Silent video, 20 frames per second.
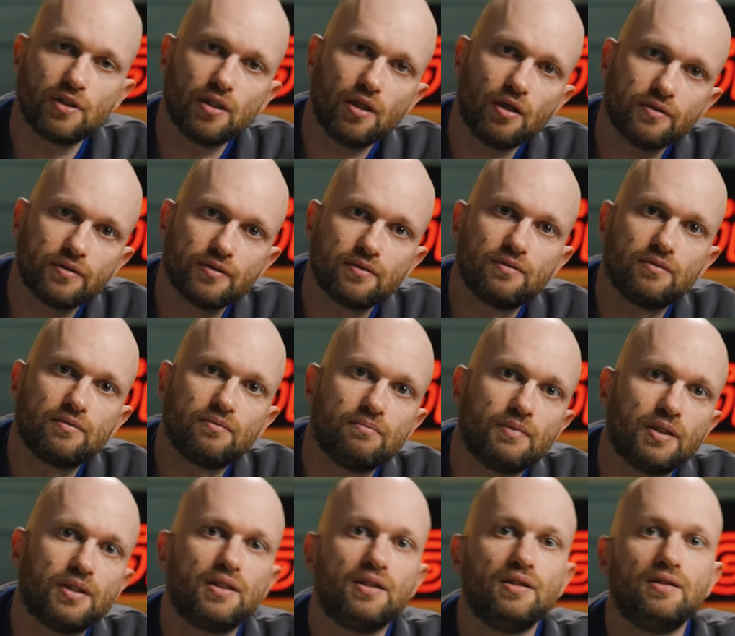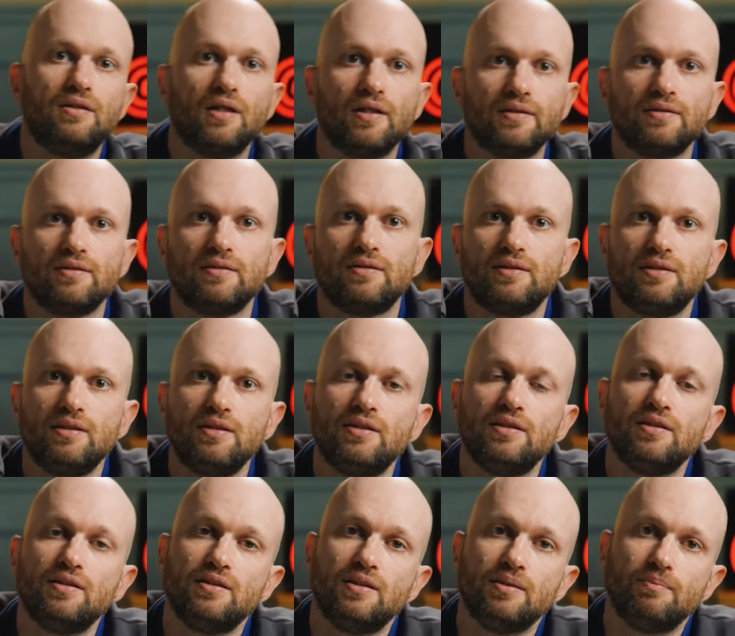slot, but he doesn't see
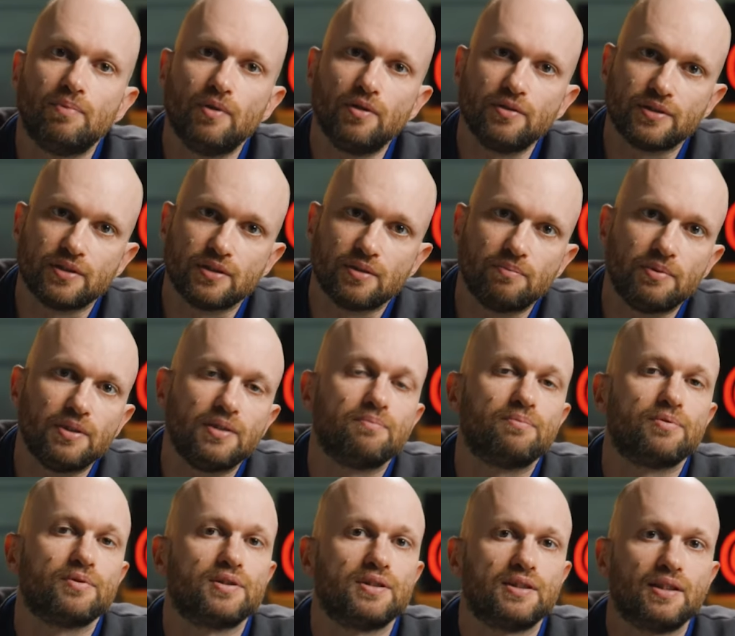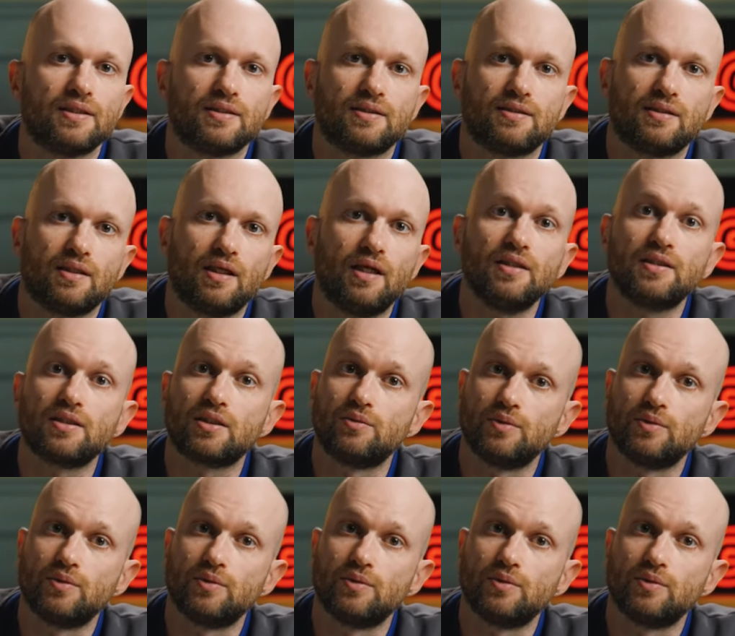his deposit being processed as